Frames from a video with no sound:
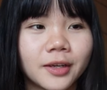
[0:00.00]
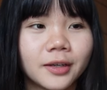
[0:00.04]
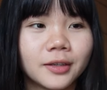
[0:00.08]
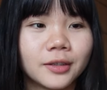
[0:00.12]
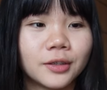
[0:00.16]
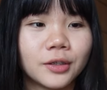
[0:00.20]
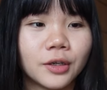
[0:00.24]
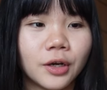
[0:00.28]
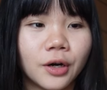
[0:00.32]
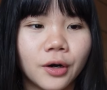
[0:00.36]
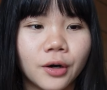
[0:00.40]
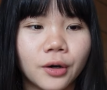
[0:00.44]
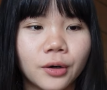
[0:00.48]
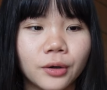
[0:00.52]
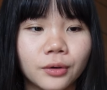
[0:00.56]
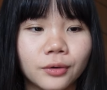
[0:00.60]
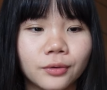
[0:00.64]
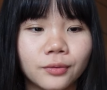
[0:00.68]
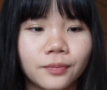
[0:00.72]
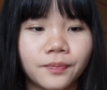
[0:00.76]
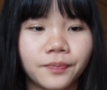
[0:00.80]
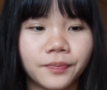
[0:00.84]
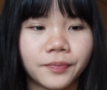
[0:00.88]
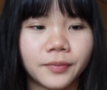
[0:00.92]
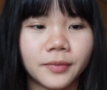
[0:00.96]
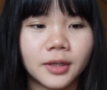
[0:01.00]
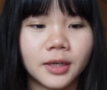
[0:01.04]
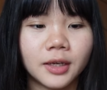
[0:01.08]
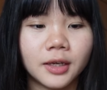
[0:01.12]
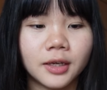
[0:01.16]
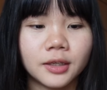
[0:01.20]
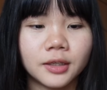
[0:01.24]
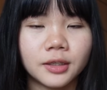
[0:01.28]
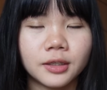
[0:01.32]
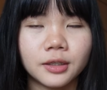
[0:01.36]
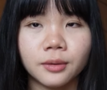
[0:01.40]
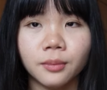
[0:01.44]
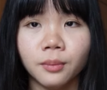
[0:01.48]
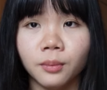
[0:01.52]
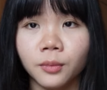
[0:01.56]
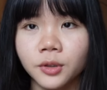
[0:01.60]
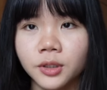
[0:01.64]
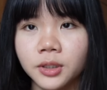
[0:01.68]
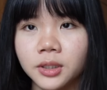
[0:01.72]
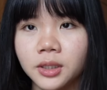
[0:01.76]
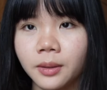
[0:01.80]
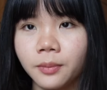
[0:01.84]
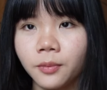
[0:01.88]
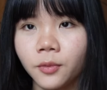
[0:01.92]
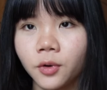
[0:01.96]
So it's a
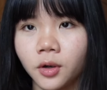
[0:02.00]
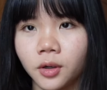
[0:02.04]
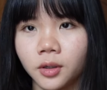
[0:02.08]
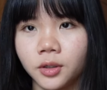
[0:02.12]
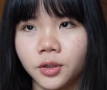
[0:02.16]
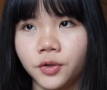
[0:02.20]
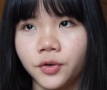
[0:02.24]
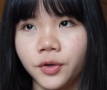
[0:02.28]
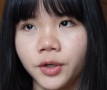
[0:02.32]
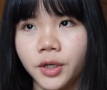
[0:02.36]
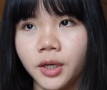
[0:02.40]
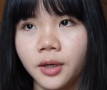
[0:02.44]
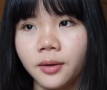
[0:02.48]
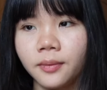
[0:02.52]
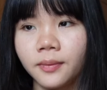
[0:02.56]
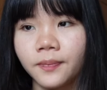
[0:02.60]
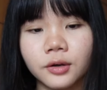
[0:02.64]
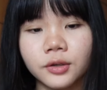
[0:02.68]
Muslim country.